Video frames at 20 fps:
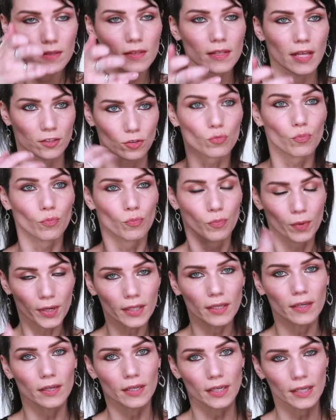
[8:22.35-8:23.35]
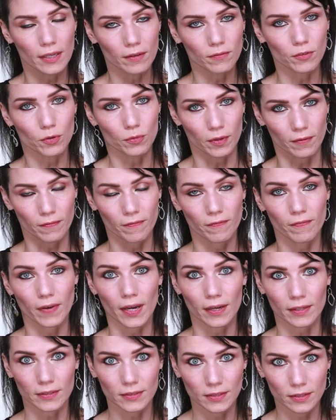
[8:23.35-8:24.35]
that's really going to give you an
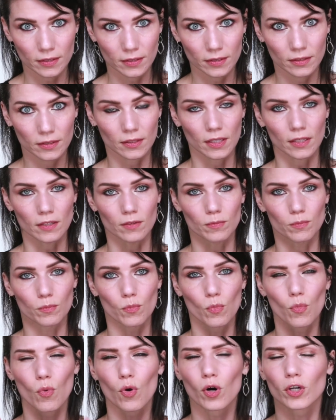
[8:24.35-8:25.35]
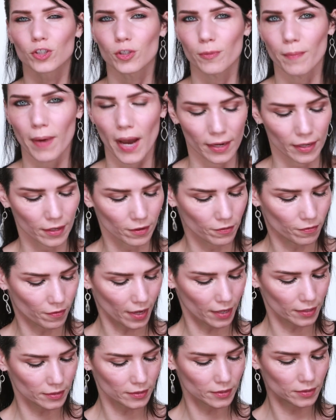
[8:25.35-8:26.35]
effect, like a more dramatic
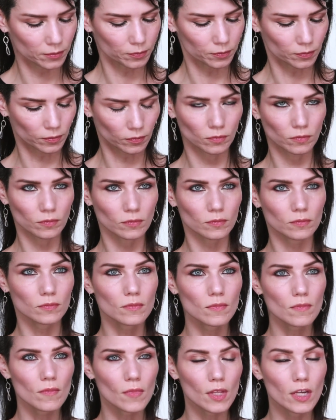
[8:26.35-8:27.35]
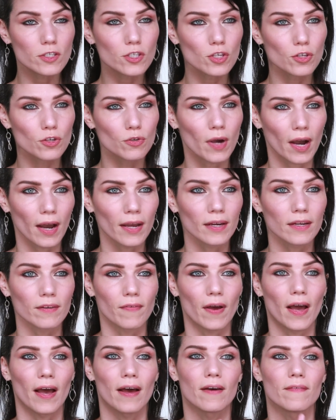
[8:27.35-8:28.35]
effect. So you kind of
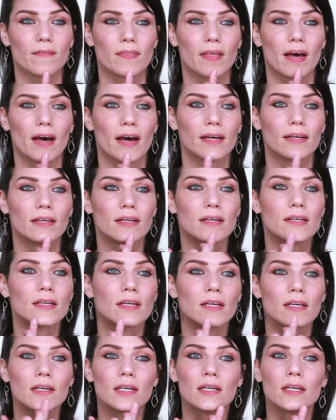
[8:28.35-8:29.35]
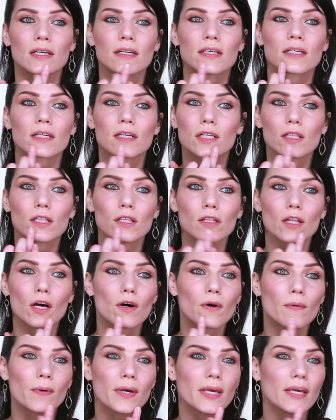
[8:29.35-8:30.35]
have that
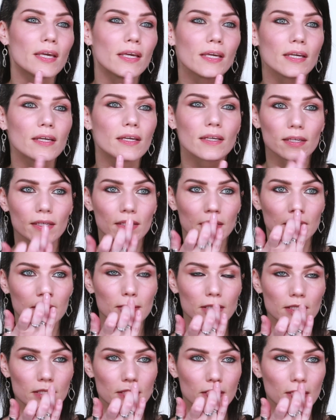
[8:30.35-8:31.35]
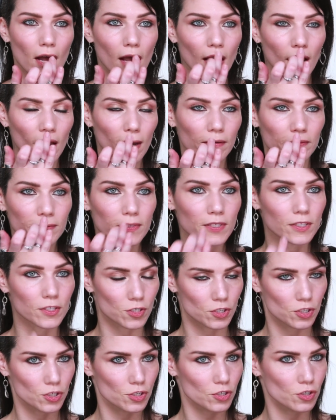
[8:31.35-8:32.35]
glowing, soft,
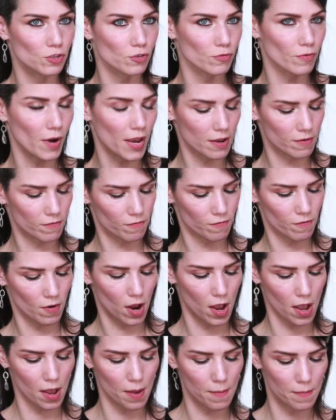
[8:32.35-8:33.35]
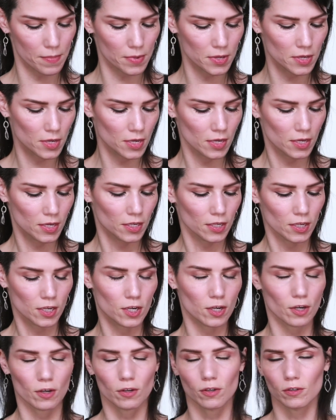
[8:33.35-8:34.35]
straight from,
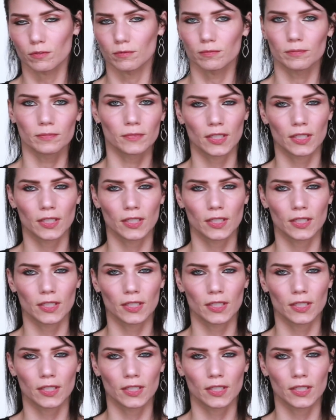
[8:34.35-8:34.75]
you know,